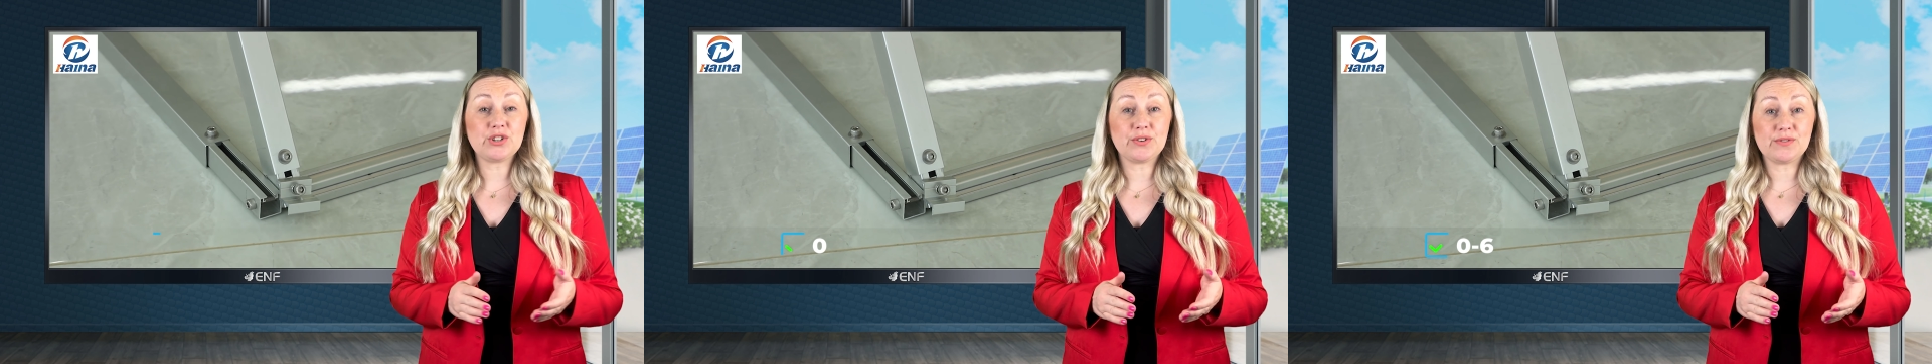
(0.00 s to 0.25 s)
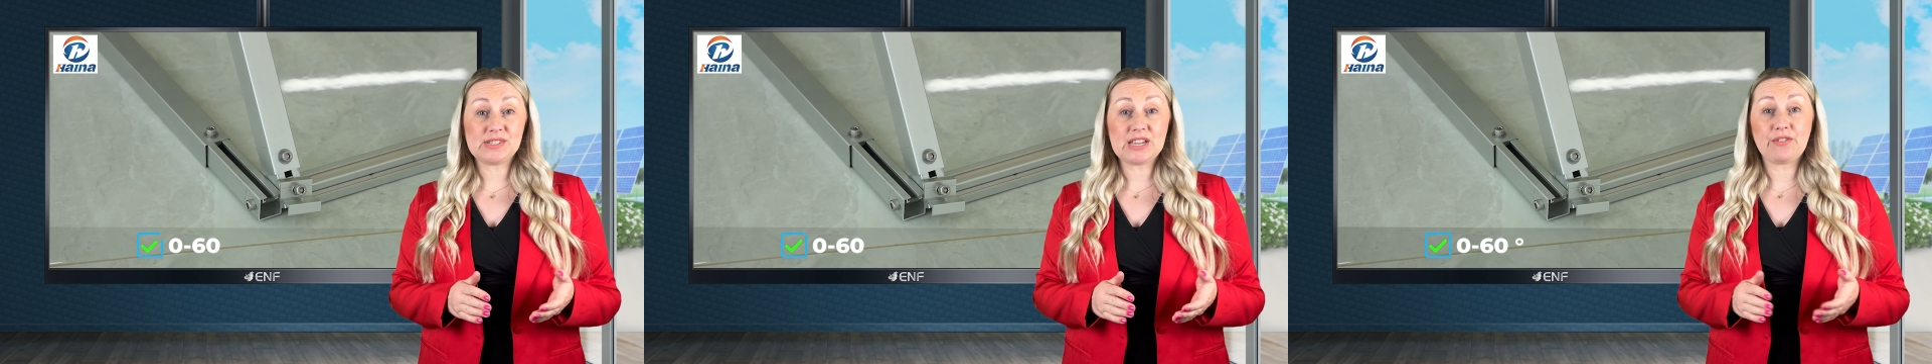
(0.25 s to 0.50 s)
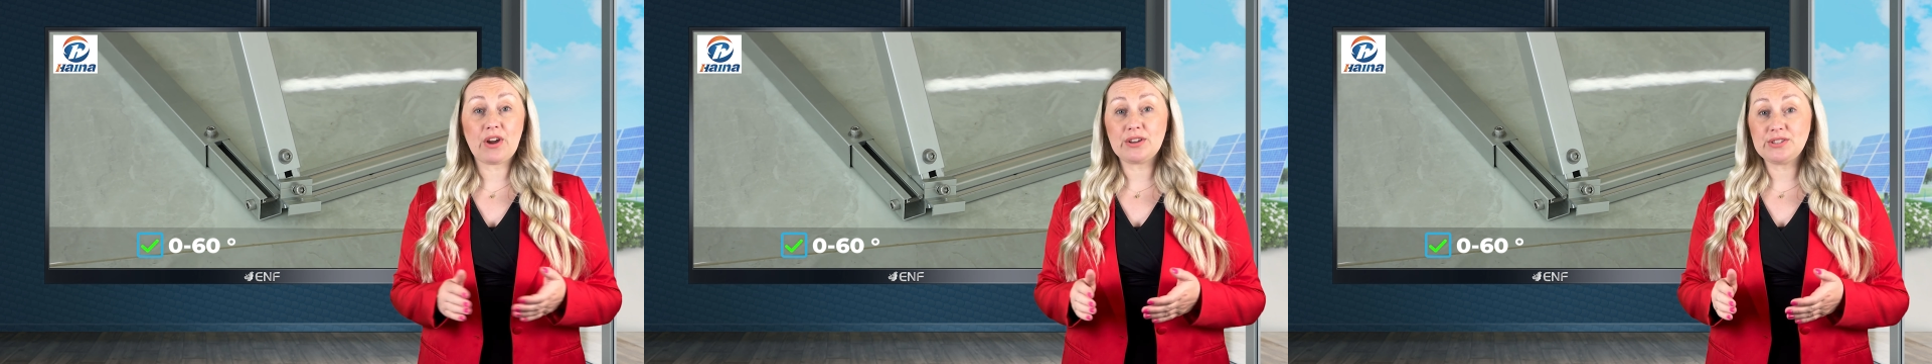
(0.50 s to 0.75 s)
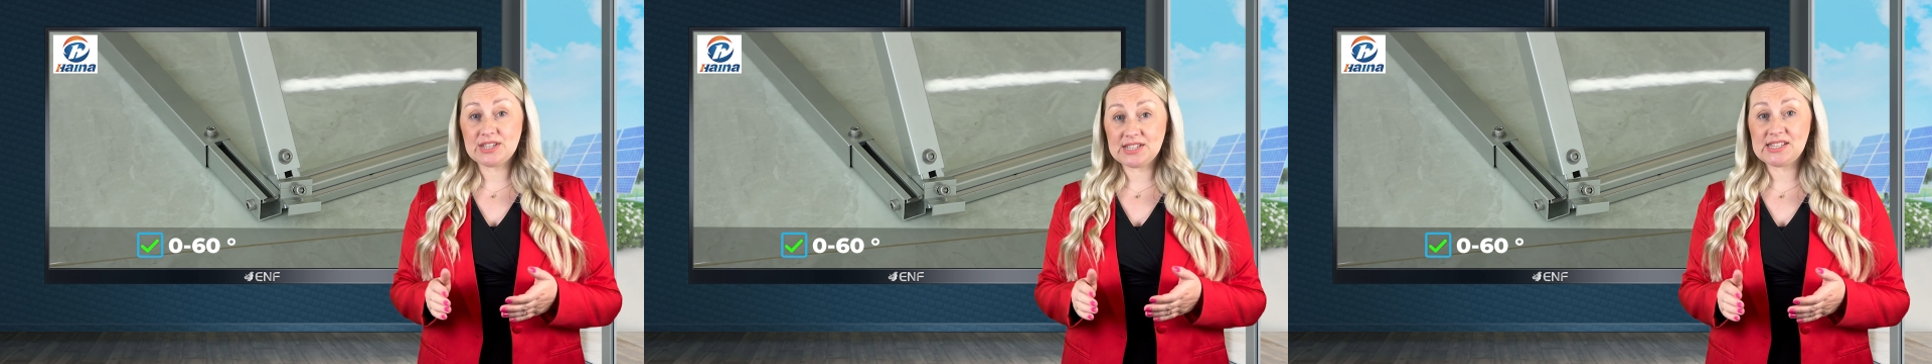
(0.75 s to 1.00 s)
of
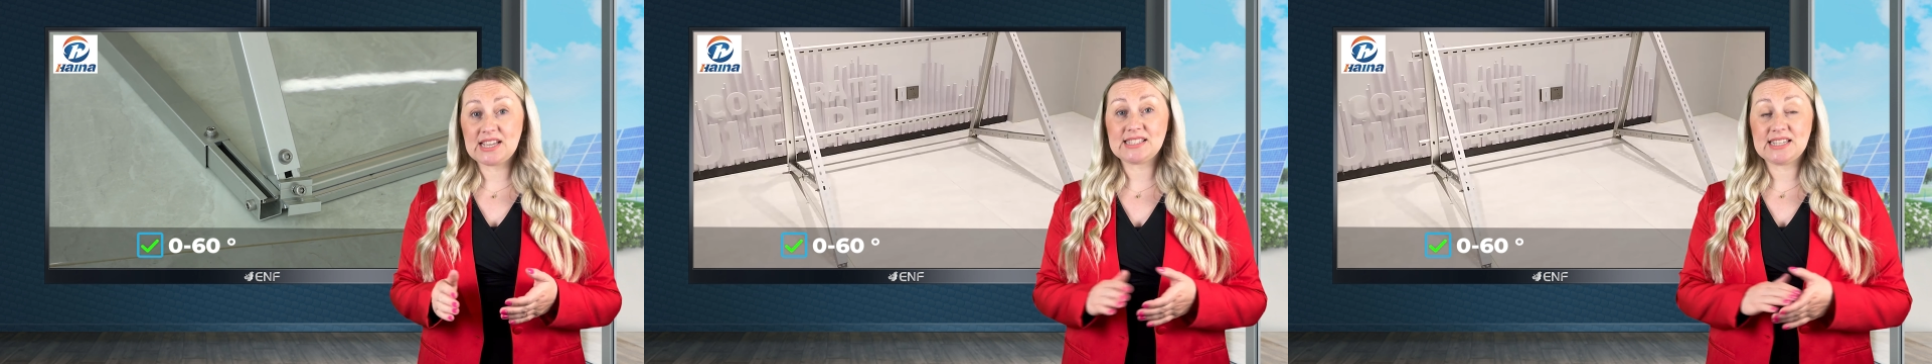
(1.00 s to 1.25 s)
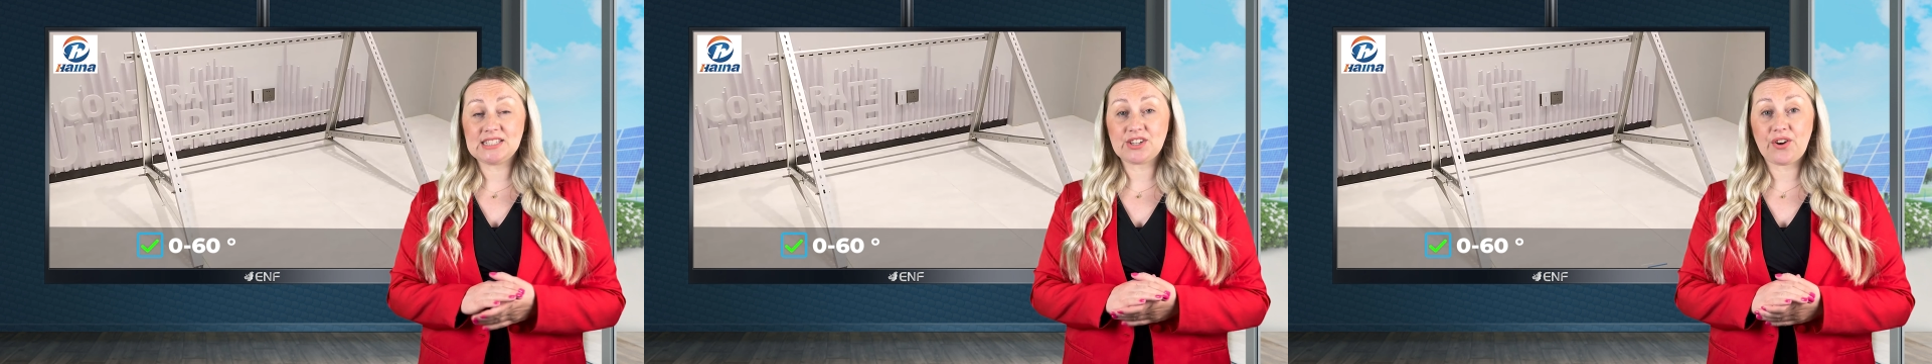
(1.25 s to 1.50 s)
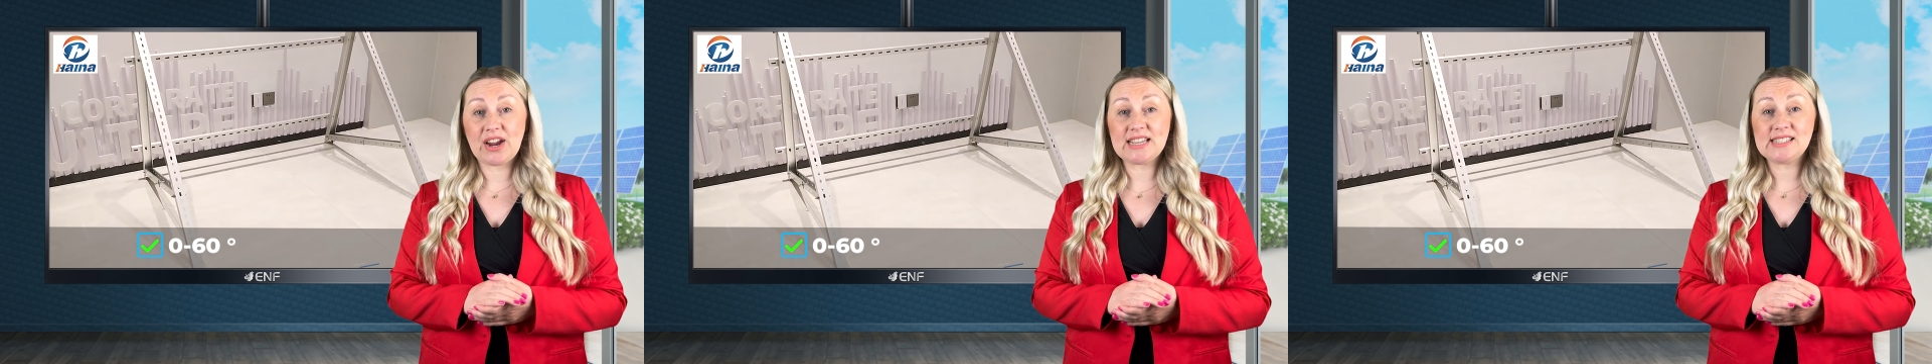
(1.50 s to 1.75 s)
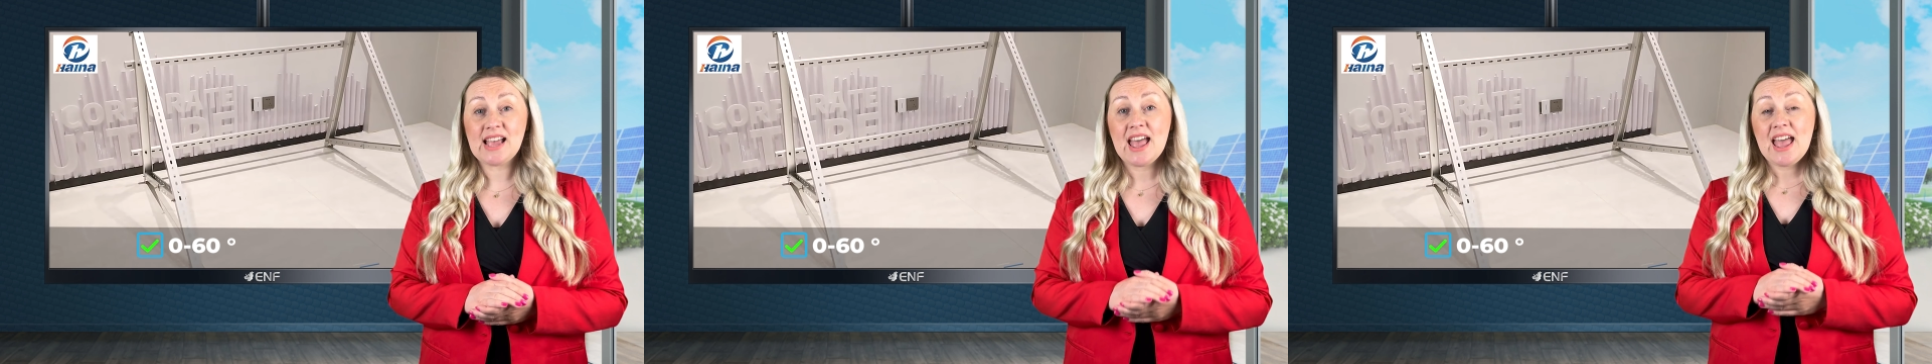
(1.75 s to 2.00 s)
0 to 60
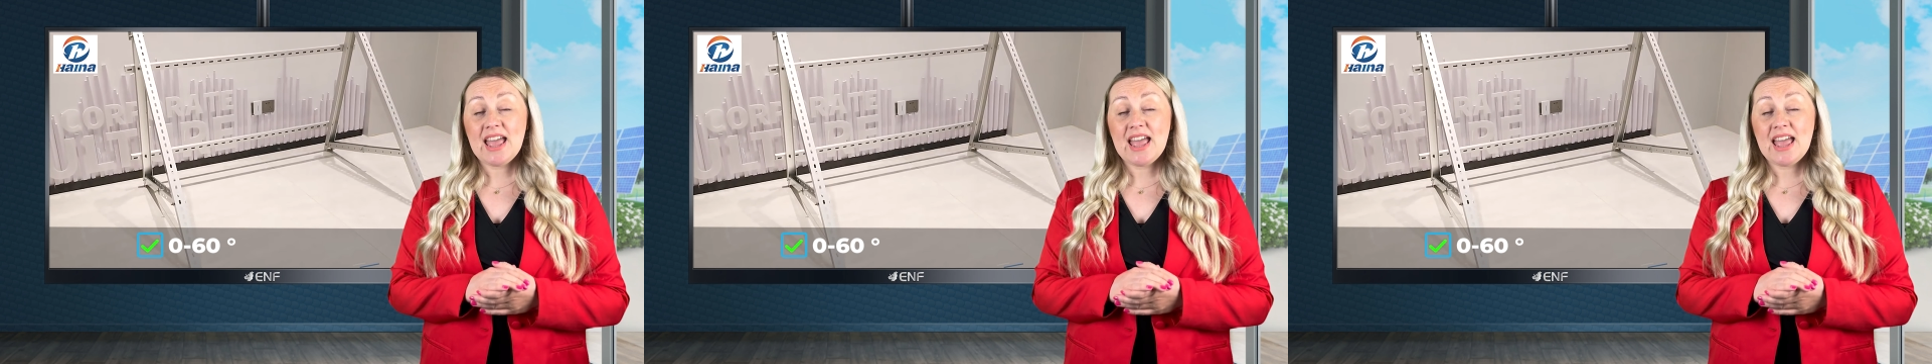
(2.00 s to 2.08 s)
degrees,